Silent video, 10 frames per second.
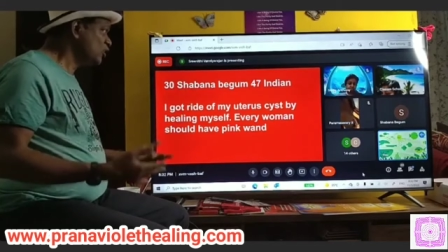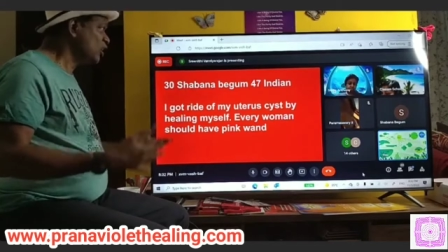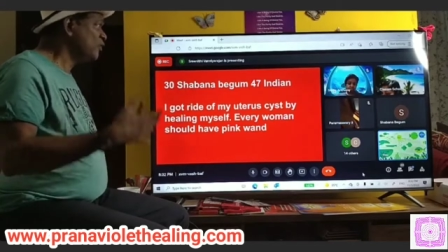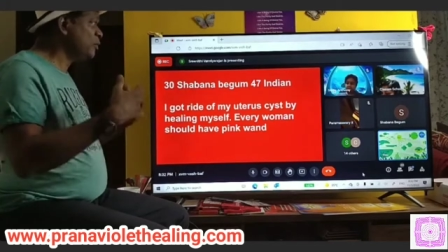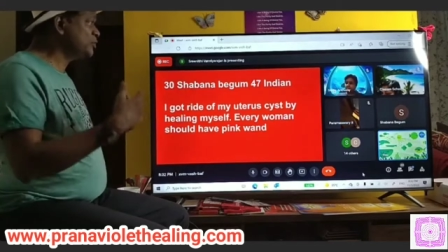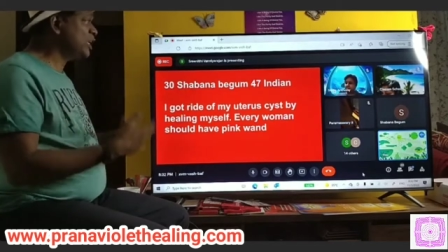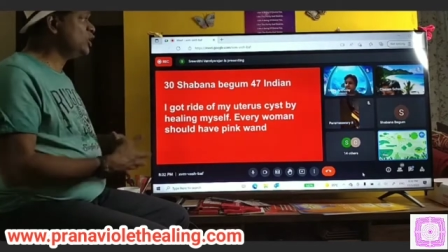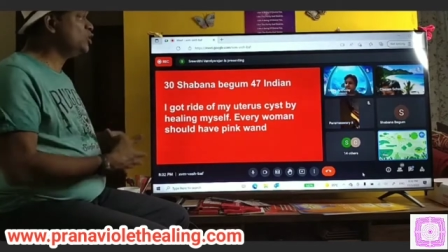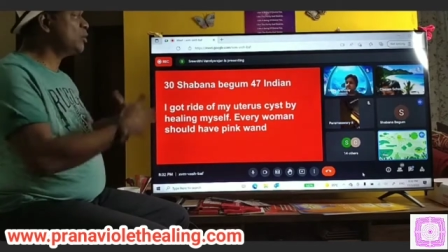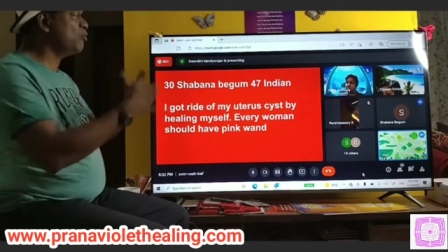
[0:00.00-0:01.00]
Now, if I'm
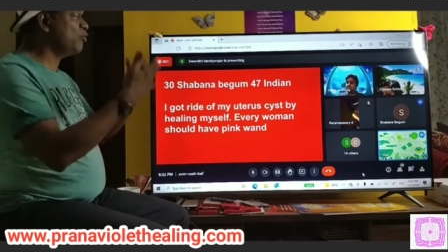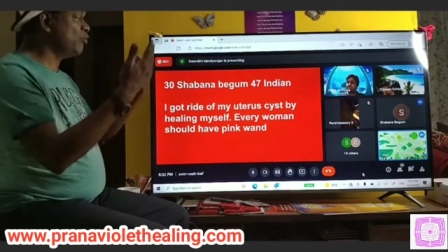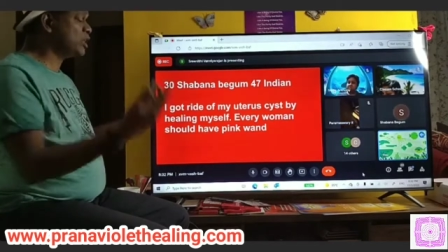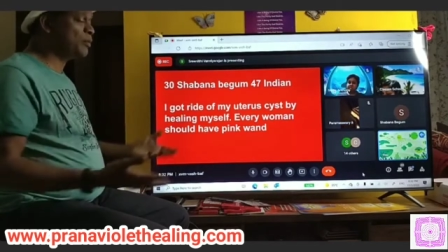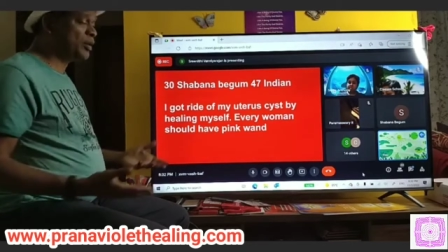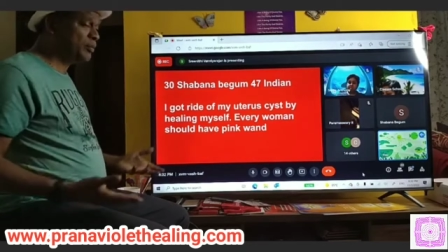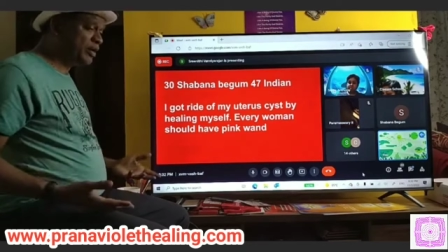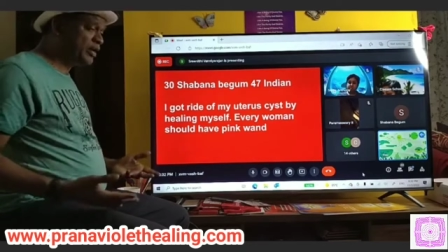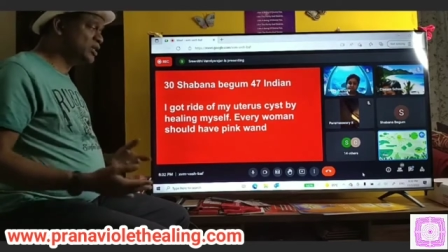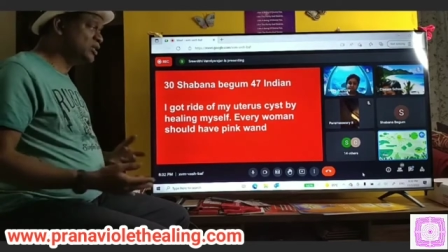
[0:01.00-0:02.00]
selling you some
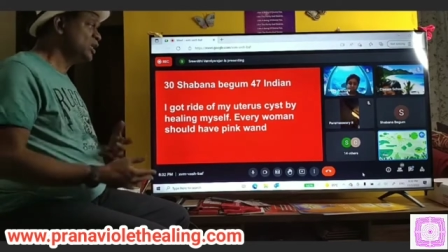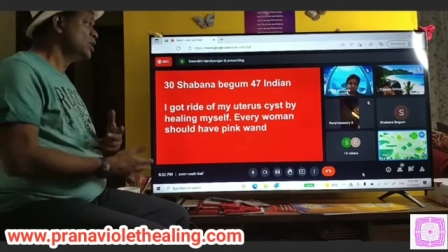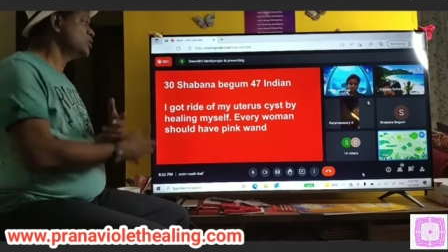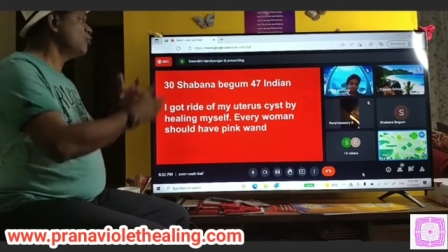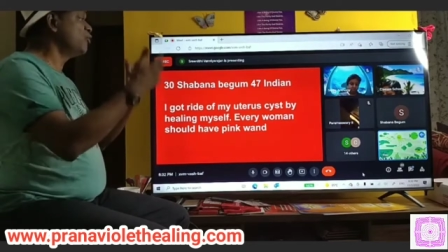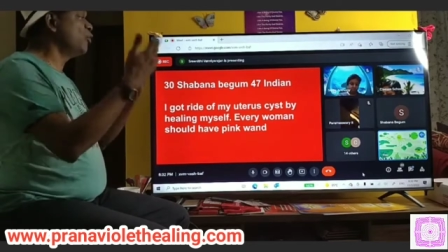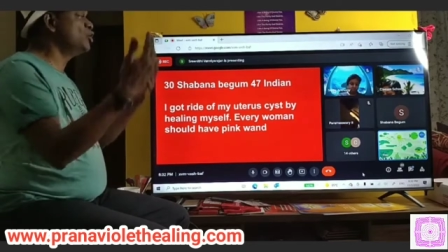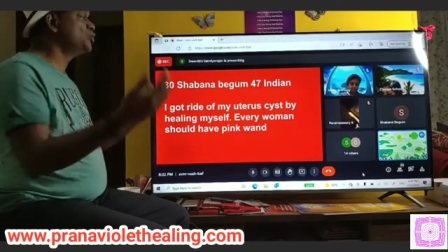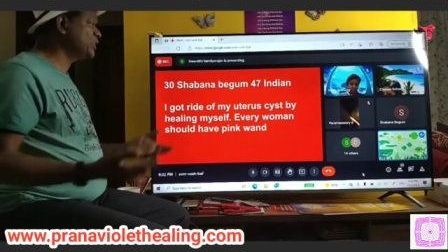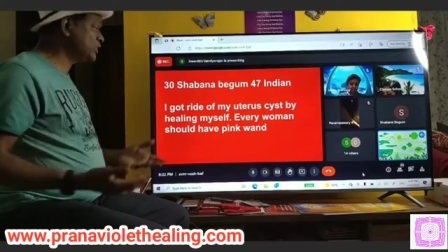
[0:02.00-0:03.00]
supplement, some
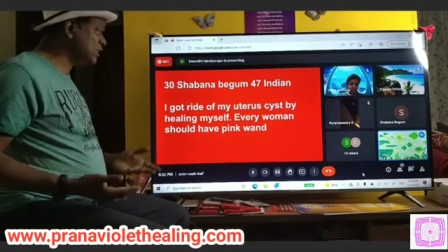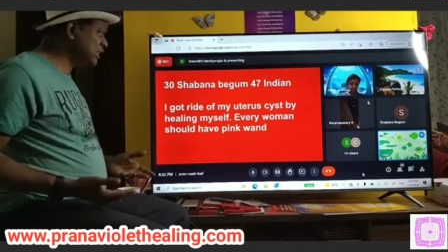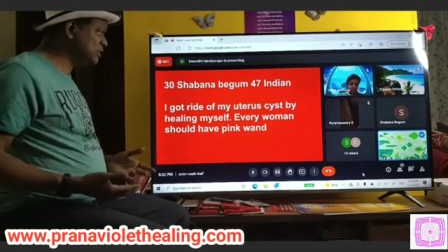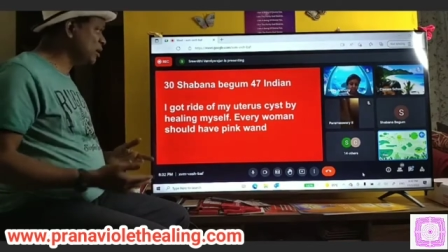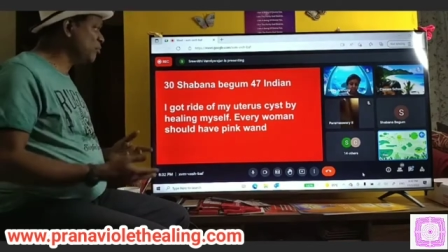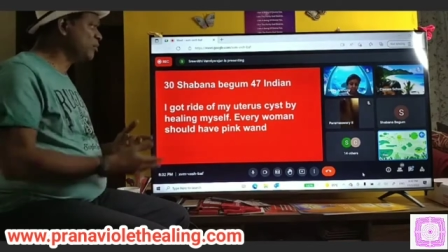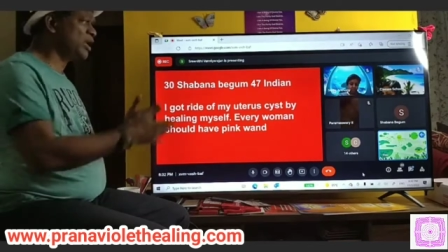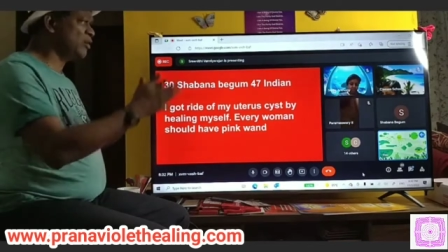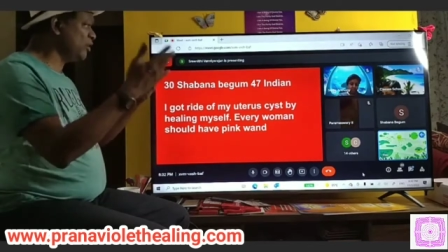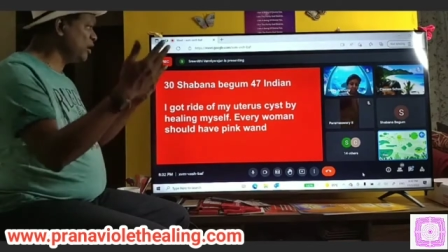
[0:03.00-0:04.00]
food specially, some
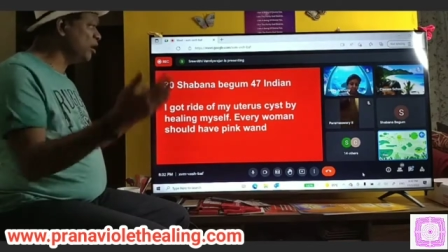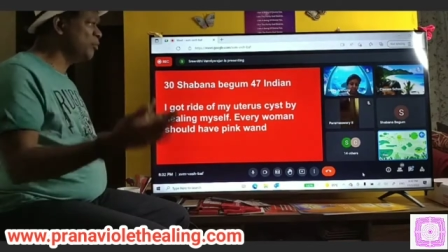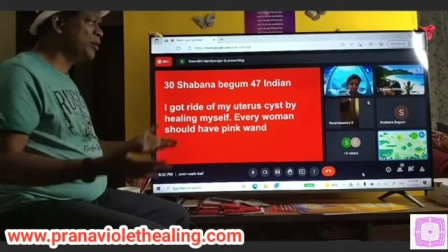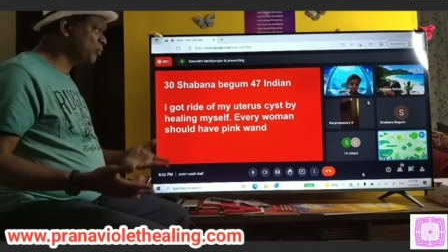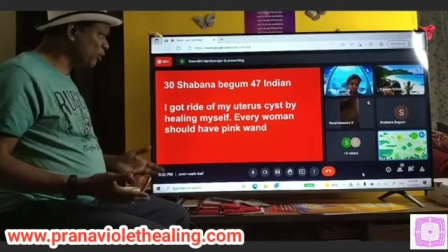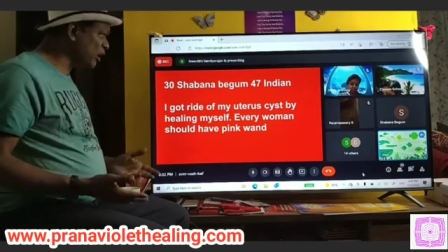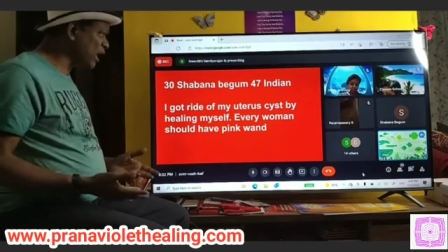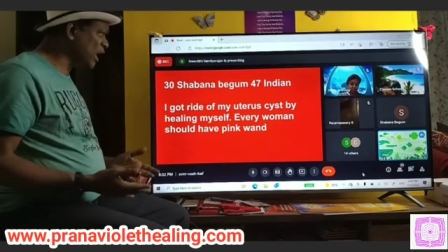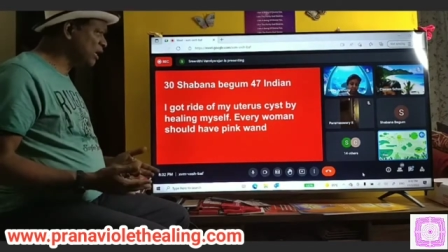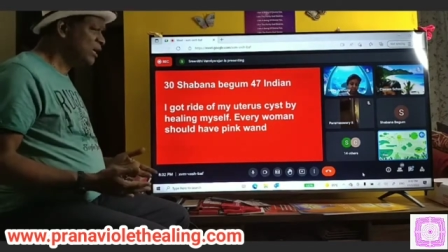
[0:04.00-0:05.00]
kind of a herbal
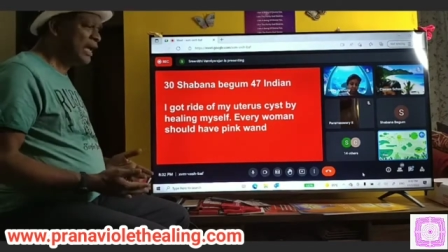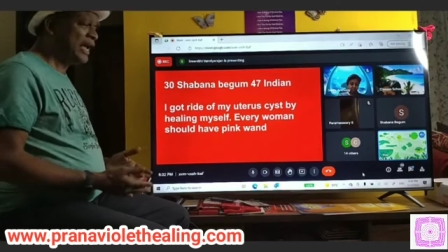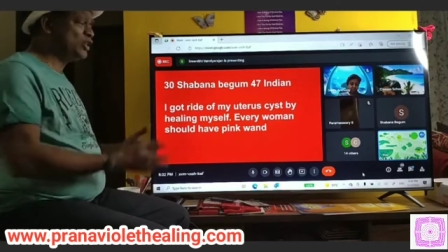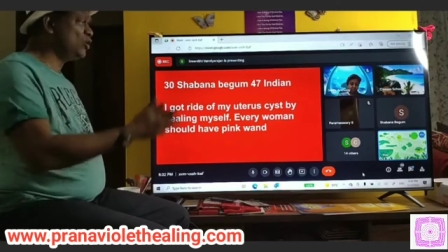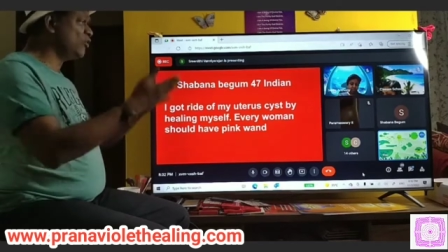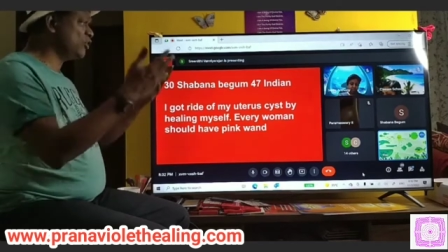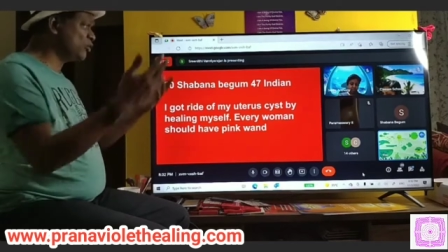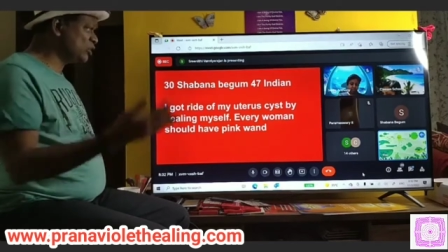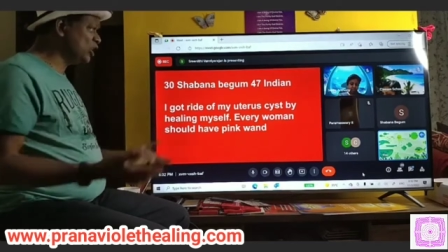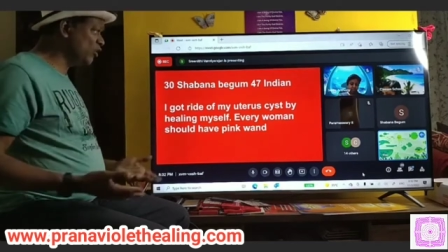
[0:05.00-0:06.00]
product, and you have
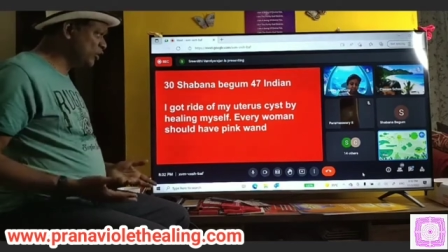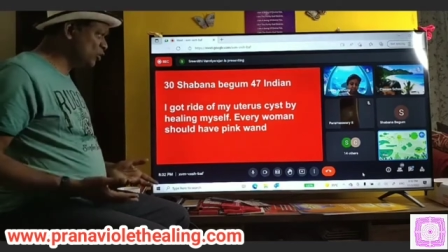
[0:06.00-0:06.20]
to